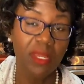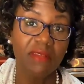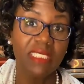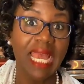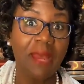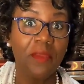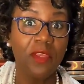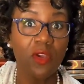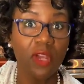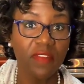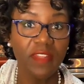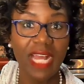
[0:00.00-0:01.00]
We have
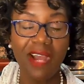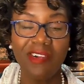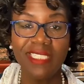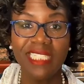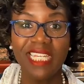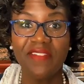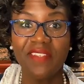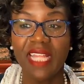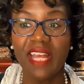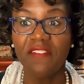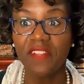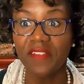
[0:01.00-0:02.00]
tapioca flour to give
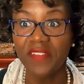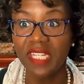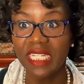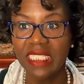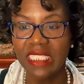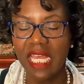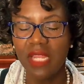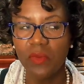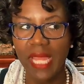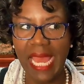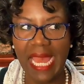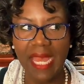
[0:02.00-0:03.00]
it that fluffiness,
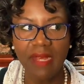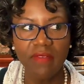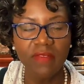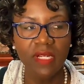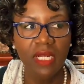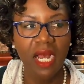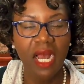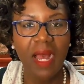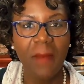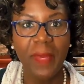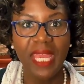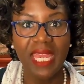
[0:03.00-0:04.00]
and we have
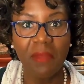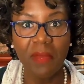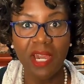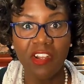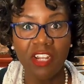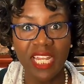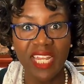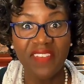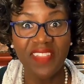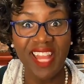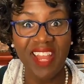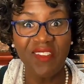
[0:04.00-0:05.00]
baking powder to
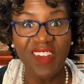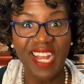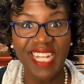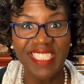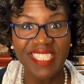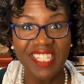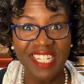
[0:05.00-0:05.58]
give it that rise.